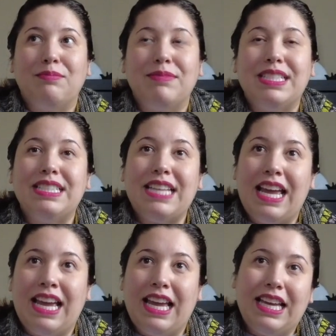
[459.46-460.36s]

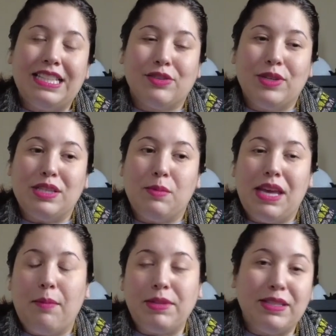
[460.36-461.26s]
Today is going to
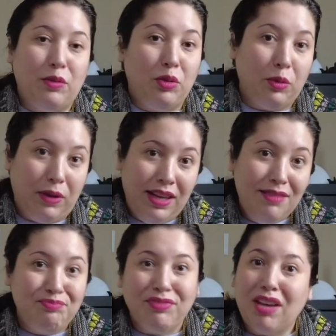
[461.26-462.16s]
be episode 3
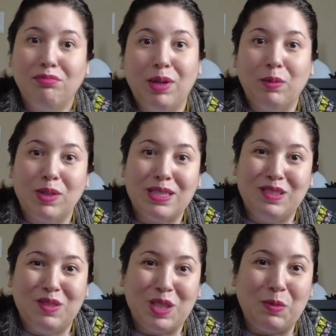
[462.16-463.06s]
of my
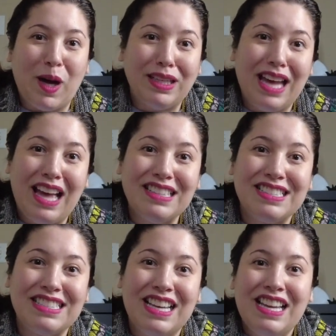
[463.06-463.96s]
Worsted Witch
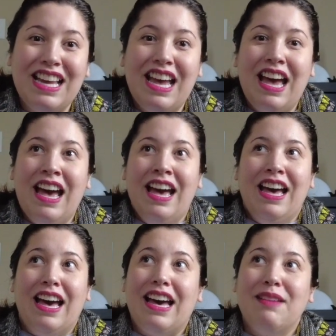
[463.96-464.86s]
podcast.
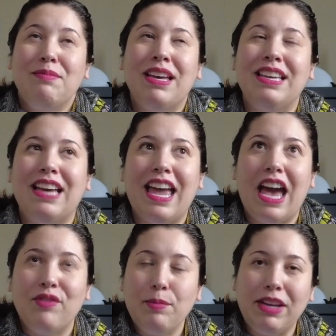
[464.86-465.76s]
I
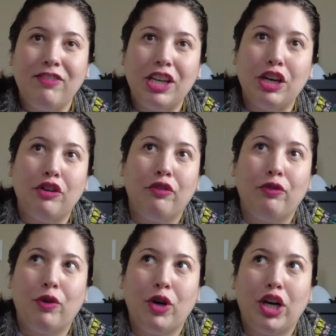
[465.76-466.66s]
haven't made a video
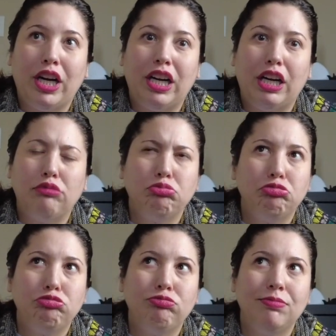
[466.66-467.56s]
for
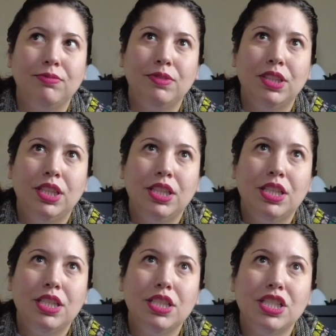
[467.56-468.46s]

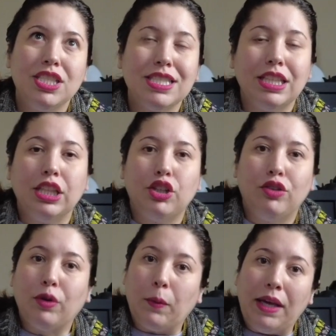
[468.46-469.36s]
just a little
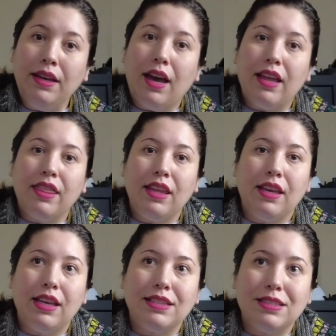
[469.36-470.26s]
over a week. I
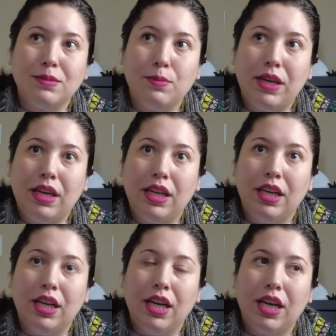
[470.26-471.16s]
think it's
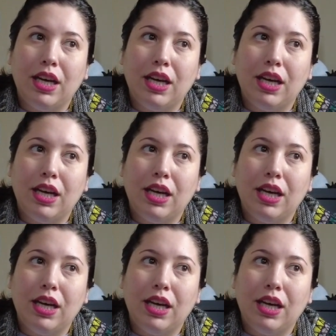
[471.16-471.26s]
been,